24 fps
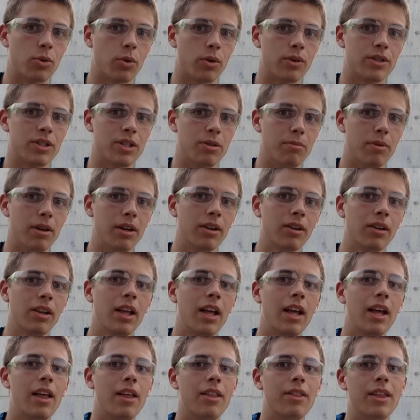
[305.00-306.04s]
towards the middle,
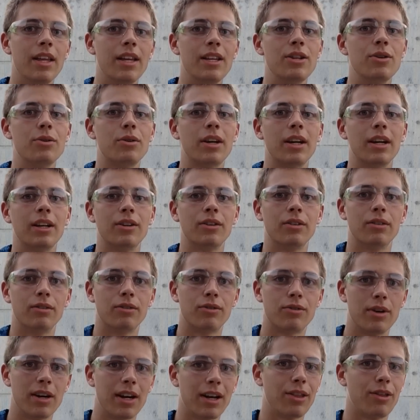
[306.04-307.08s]
then you can
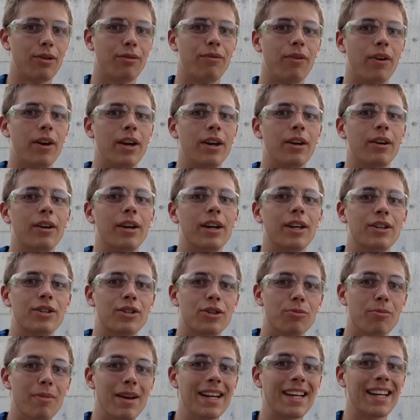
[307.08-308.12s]
trick the fire
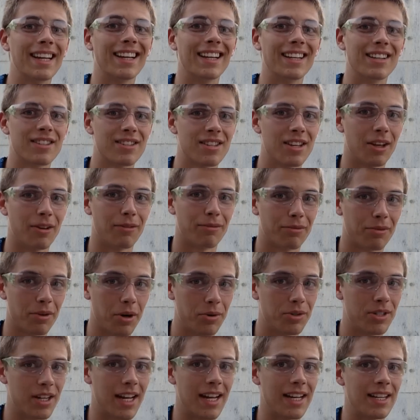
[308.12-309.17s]
into making itself
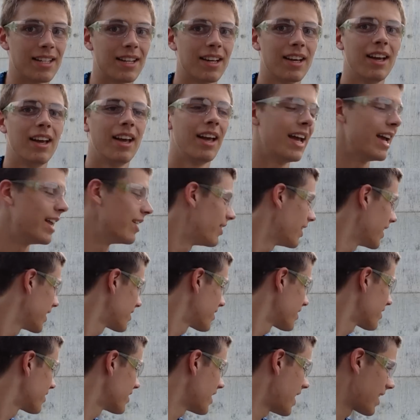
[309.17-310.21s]
rotate. And
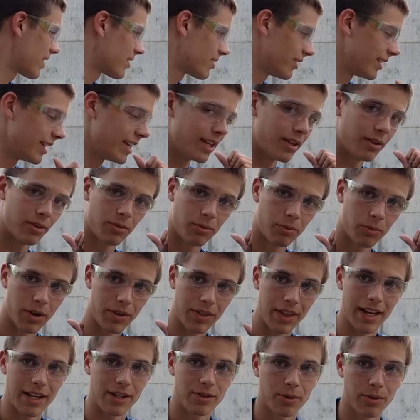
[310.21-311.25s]
that's exactly
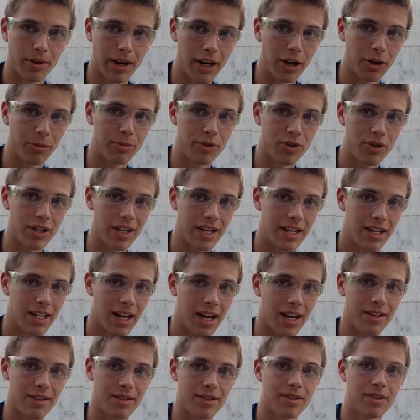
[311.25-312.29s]
what that tornado machine
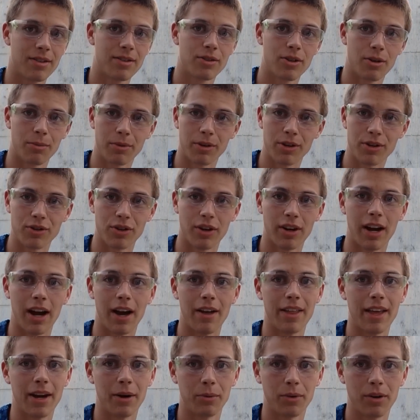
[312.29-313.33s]
does. So I'm going to show you
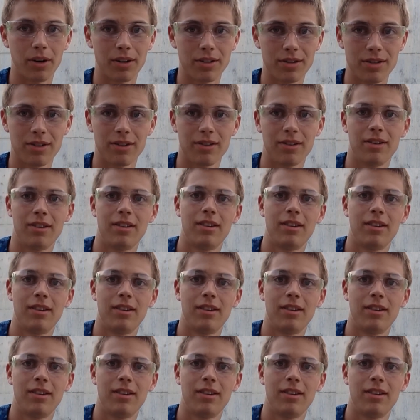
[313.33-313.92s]
how that works.